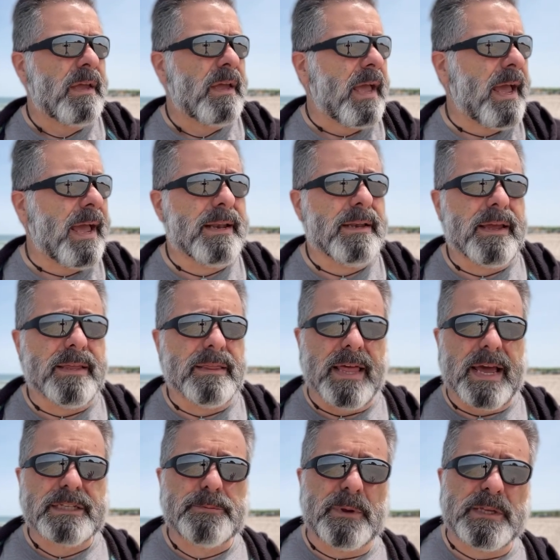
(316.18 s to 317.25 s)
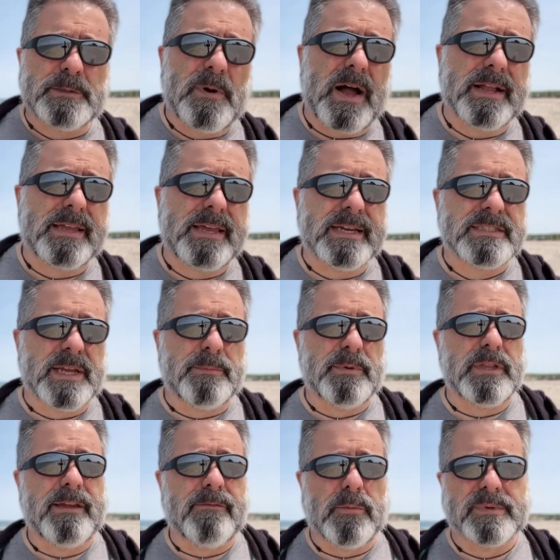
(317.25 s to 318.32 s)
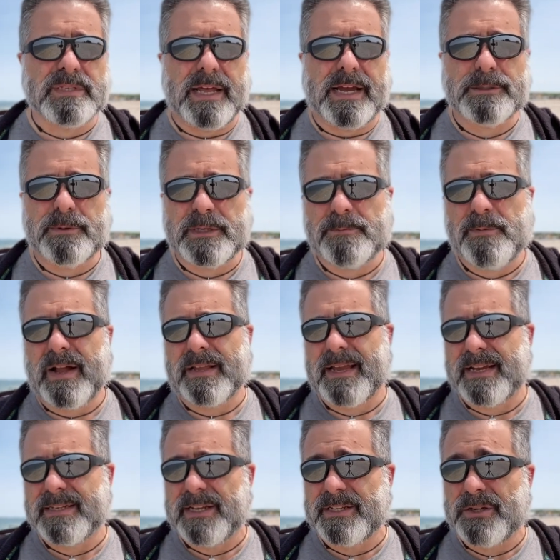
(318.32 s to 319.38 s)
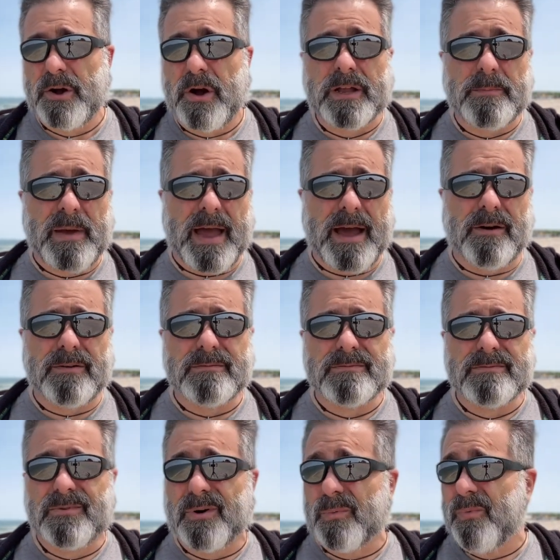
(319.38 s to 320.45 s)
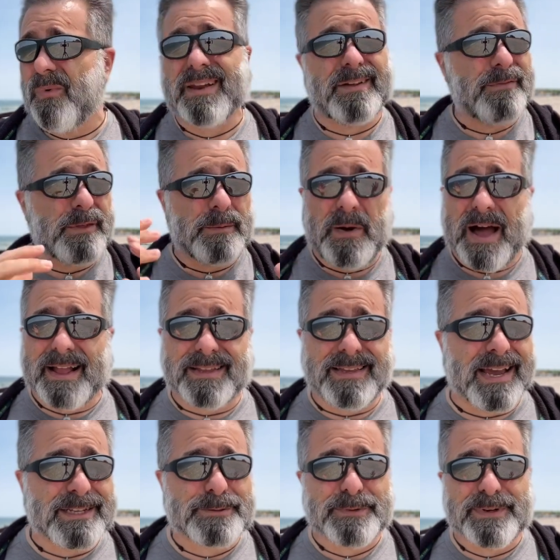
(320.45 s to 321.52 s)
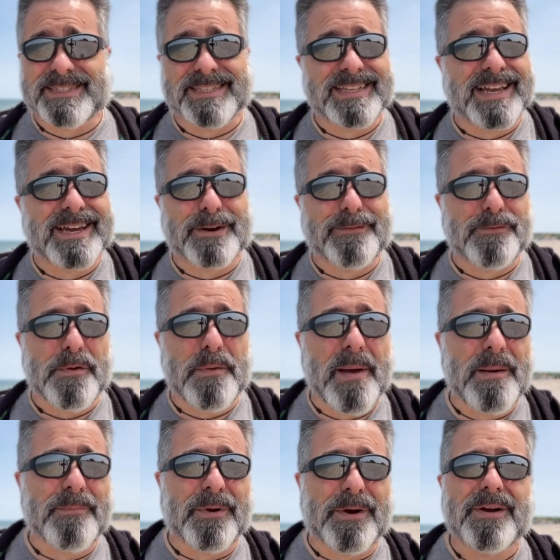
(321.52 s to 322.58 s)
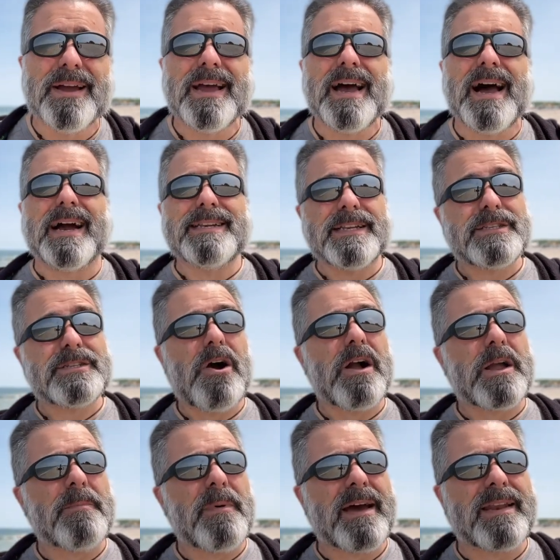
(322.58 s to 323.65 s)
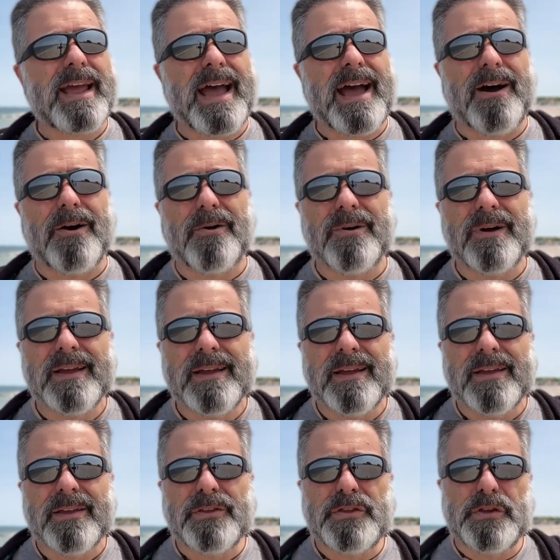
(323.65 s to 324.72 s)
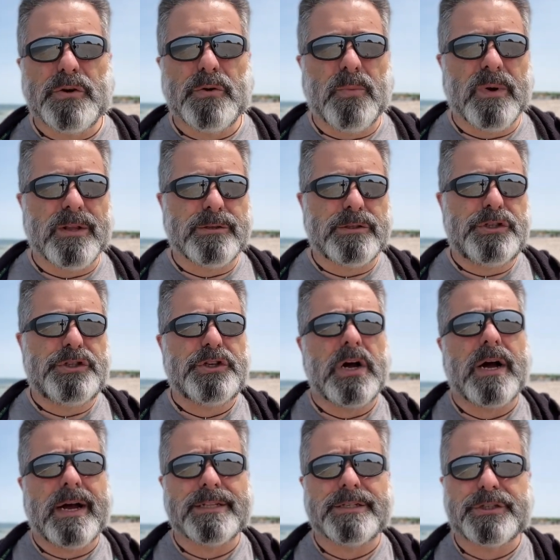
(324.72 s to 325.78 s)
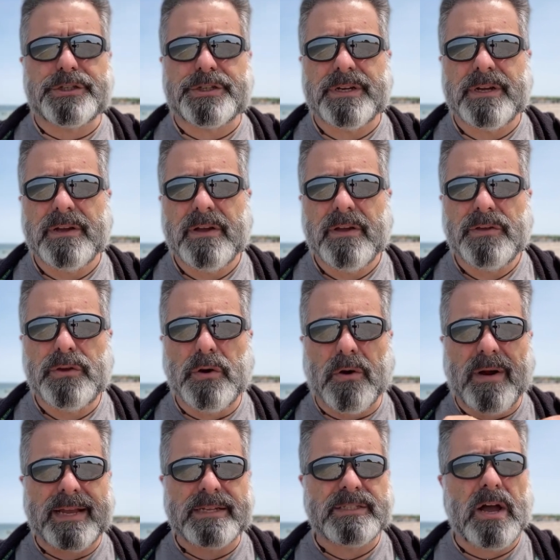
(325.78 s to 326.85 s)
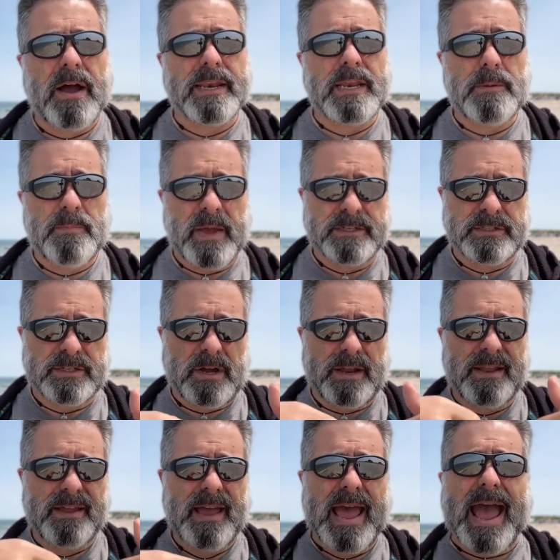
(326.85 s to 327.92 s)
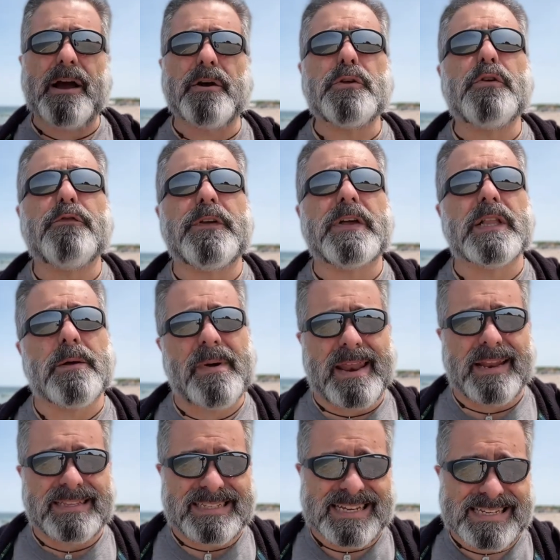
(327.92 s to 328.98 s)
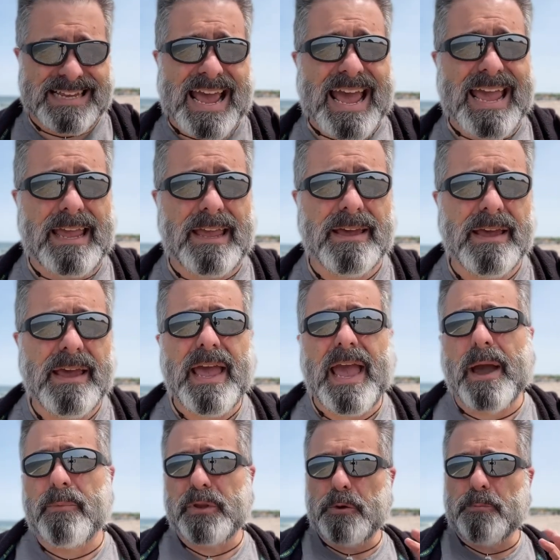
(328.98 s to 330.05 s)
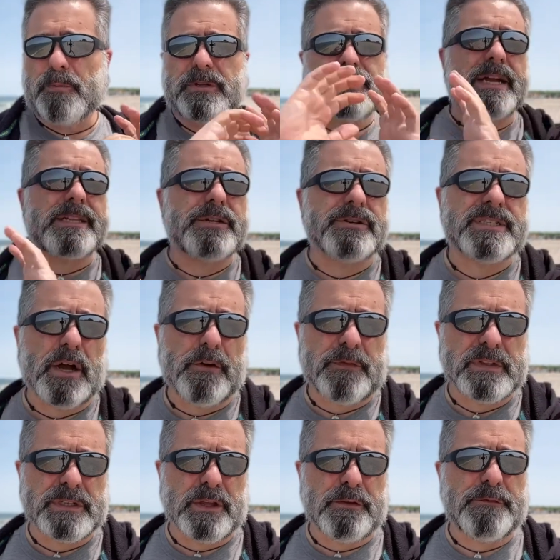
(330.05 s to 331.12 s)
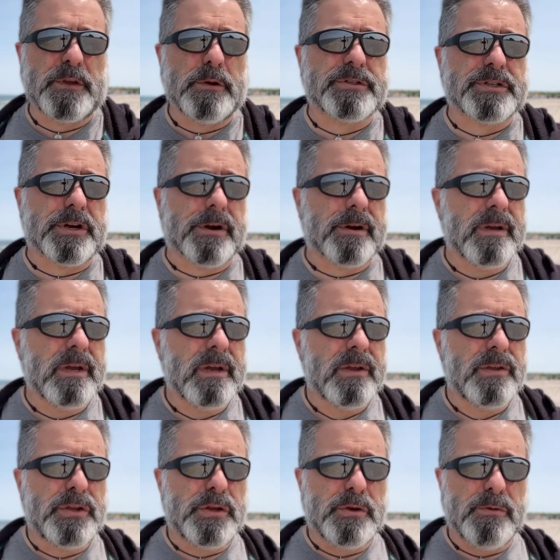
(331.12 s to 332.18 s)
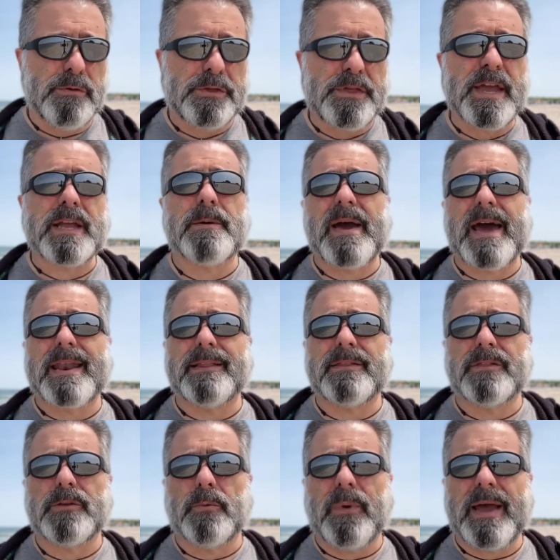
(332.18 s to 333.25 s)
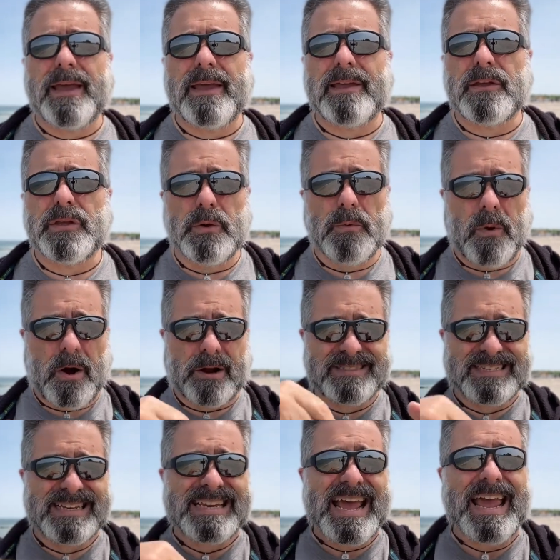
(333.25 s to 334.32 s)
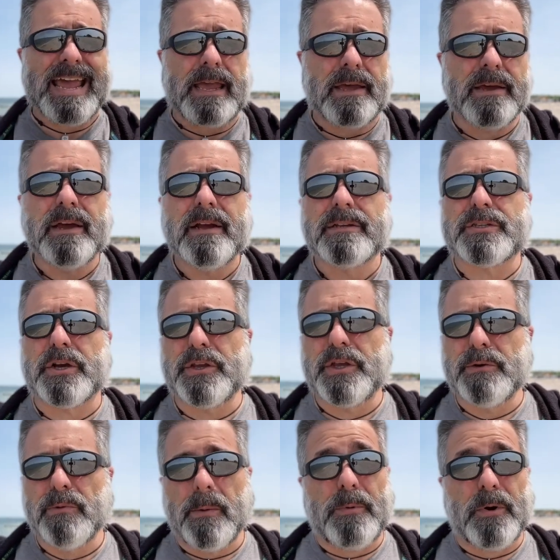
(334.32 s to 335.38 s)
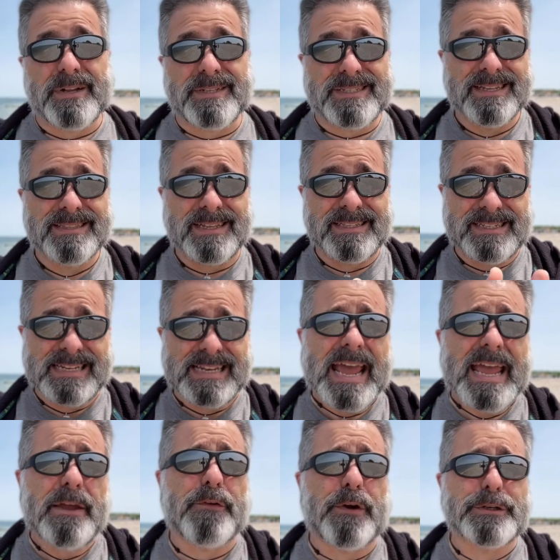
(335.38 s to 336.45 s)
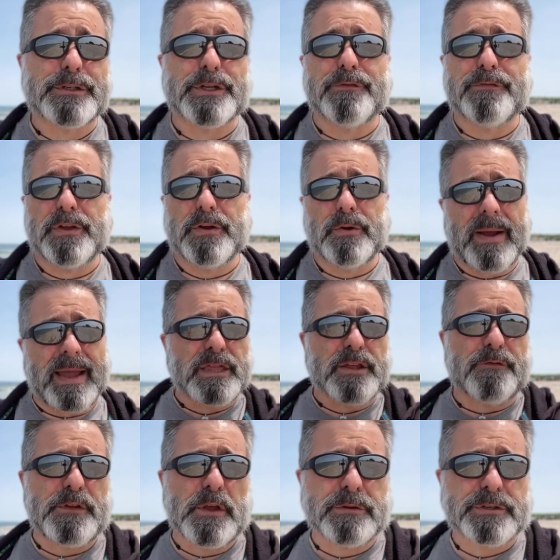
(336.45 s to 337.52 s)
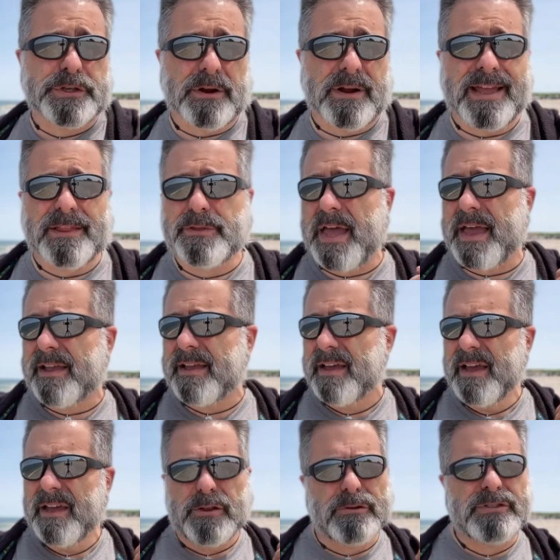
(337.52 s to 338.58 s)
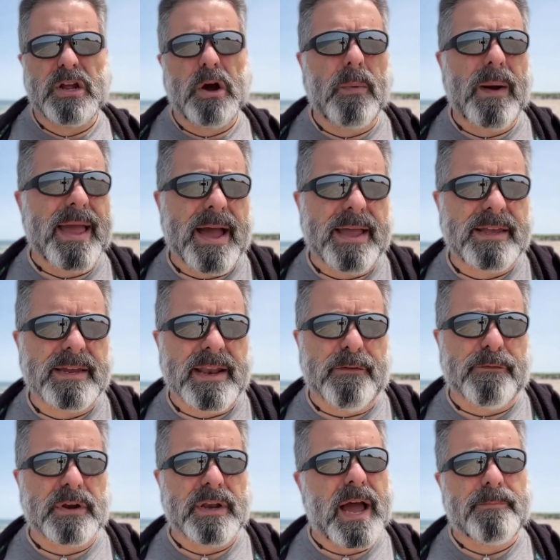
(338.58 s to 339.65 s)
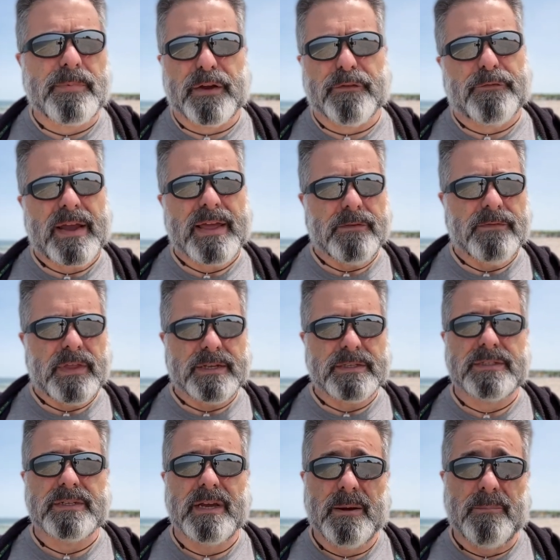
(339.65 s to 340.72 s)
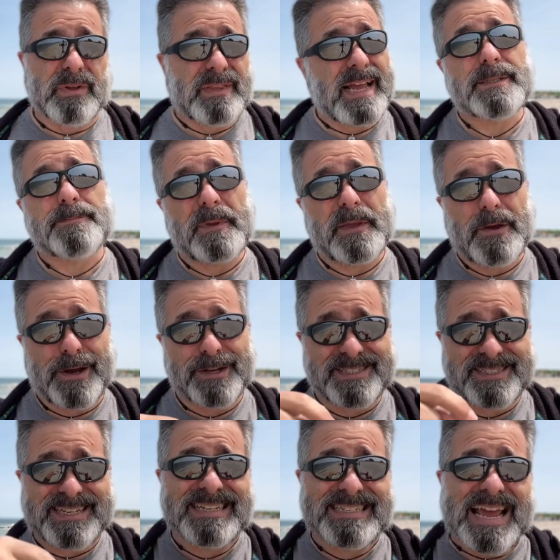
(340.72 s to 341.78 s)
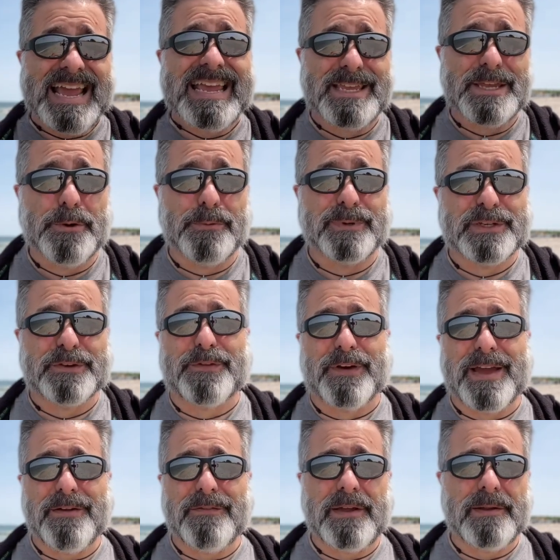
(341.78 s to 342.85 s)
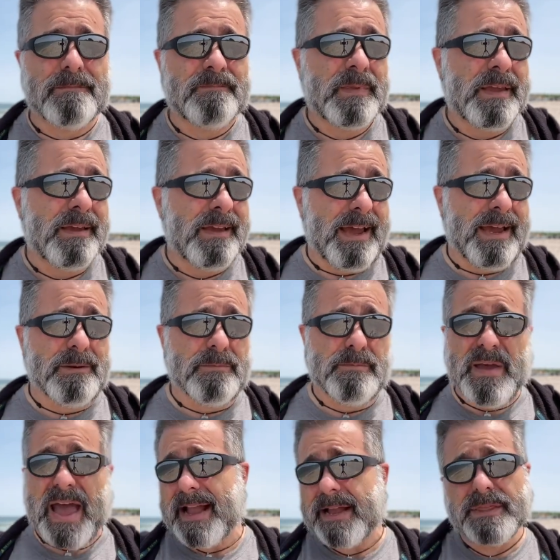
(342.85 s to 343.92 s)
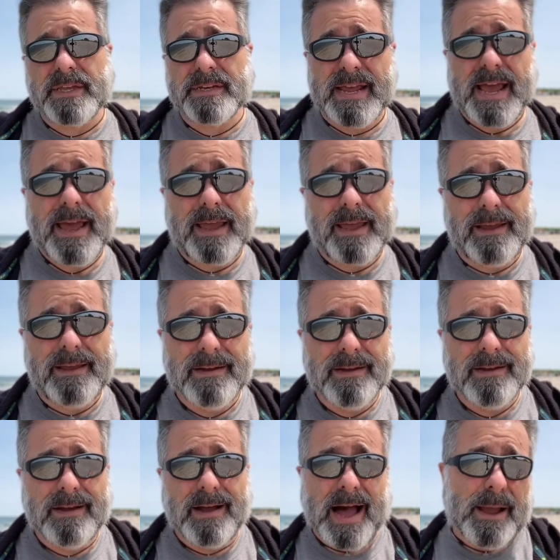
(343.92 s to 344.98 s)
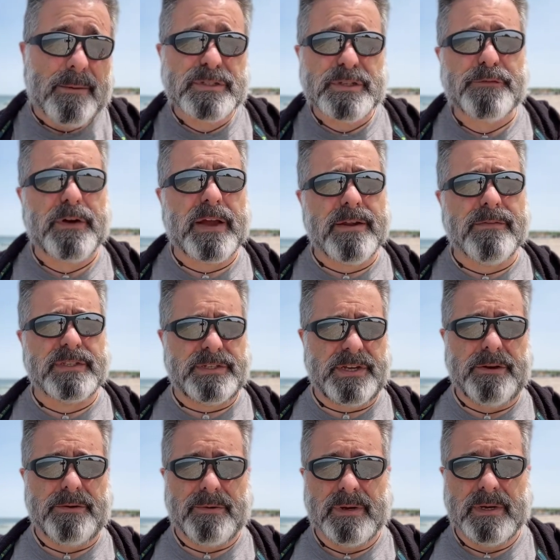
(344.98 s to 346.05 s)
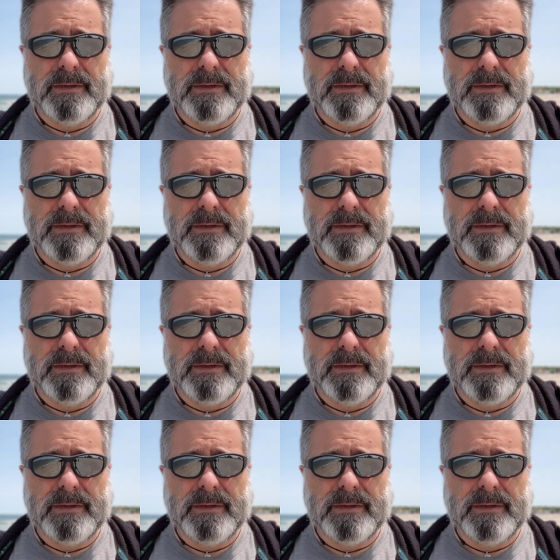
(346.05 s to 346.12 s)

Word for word: And in last week's podcast, I believe it was last week's podcast, I talked about, or one of the podcasts recently, I don't even remember, I did talk about how you will judge your anxiety based on how you feel about it today. And when you project yourself into the future, you think about it the way you are today. So you will put the today version of you in the future and think, there's no way I could ever not be afraid of this. But that's because today you was afraid of it. And back in the day, I was afraid of it too.